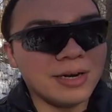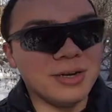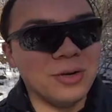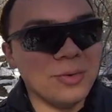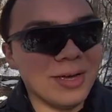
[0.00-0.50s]

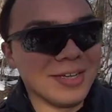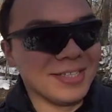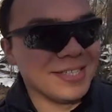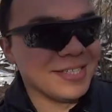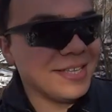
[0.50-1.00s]
new
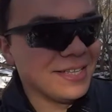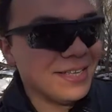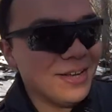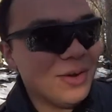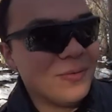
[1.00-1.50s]
guns,
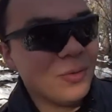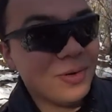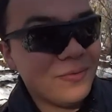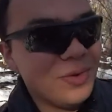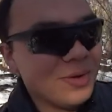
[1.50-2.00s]
for a
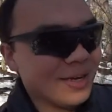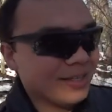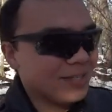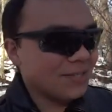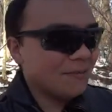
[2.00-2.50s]
few
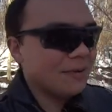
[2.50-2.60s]
guns.